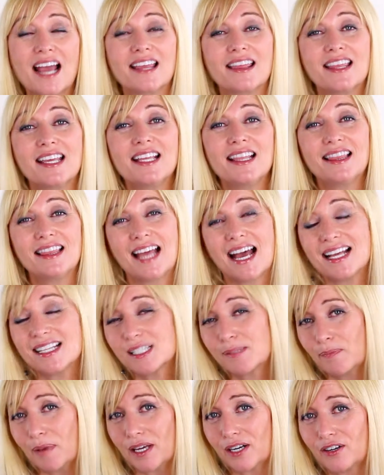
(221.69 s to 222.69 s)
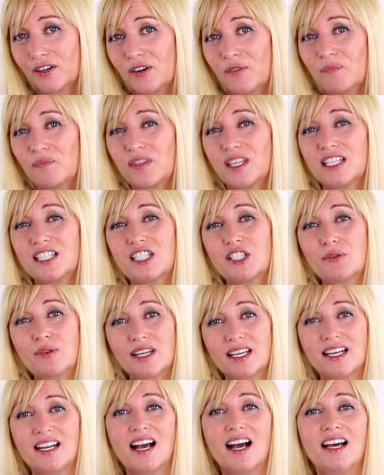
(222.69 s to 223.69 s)
I think that's better than
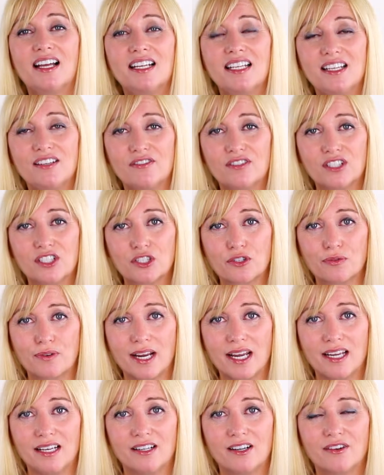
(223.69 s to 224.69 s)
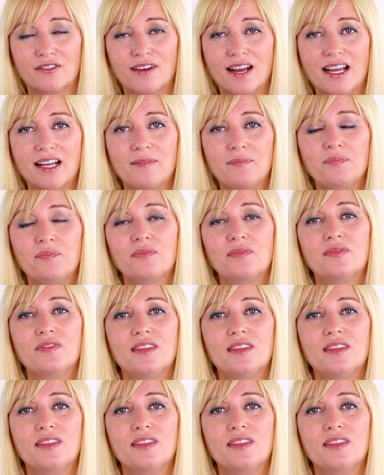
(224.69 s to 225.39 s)
doing an uneven trade, all right?